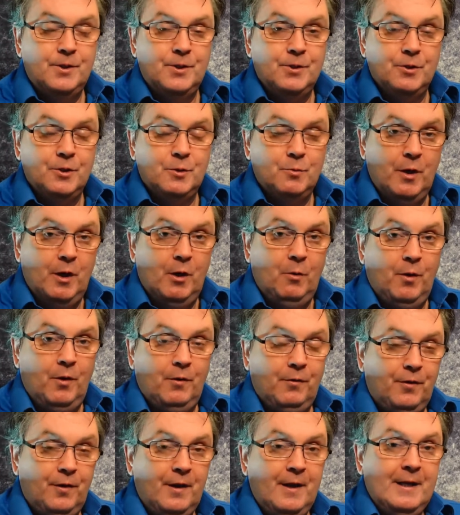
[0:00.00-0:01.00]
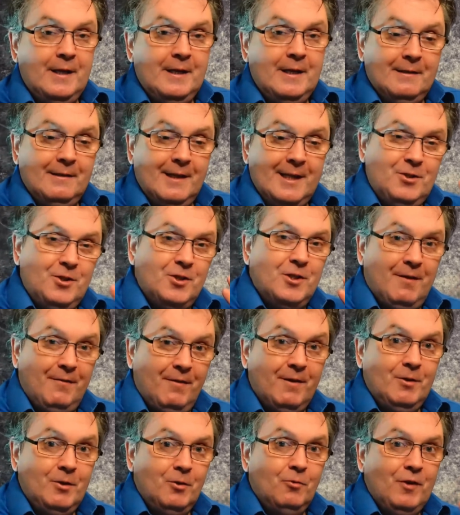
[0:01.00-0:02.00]
So it's well worth let's just
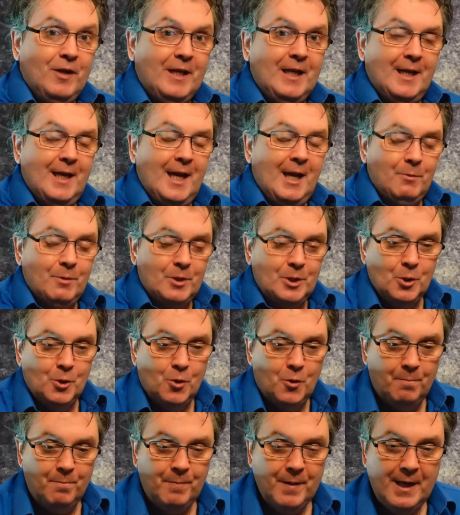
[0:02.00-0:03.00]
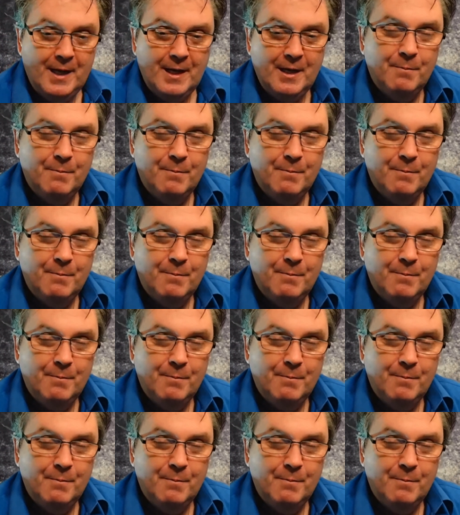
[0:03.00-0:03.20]
have a, you know, reconnect with Tom.